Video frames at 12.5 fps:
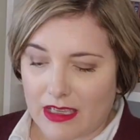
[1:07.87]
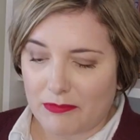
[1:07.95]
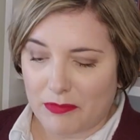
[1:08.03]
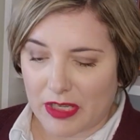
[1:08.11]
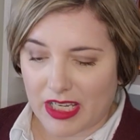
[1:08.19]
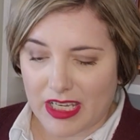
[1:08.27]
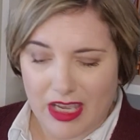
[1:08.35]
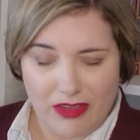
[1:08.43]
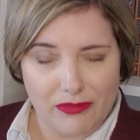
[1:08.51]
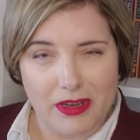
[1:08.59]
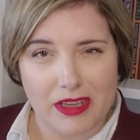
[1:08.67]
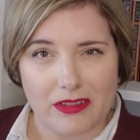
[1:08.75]
but I
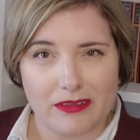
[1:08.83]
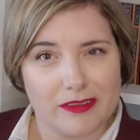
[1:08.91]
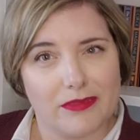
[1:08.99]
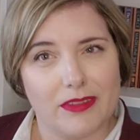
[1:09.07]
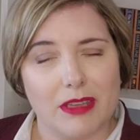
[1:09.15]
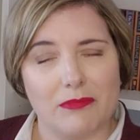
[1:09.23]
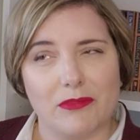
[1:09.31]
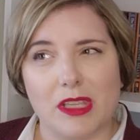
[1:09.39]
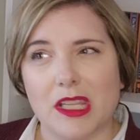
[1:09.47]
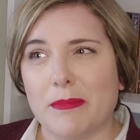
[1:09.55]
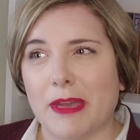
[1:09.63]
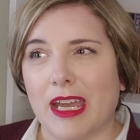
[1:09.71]
have read all of them
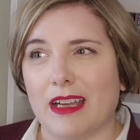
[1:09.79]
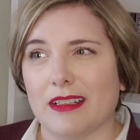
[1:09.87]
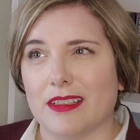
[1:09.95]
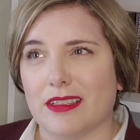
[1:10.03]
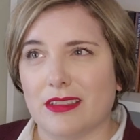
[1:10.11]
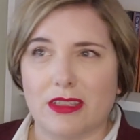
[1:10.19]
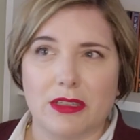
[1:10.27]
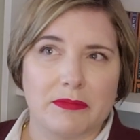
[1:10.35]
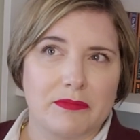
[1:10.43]
in the past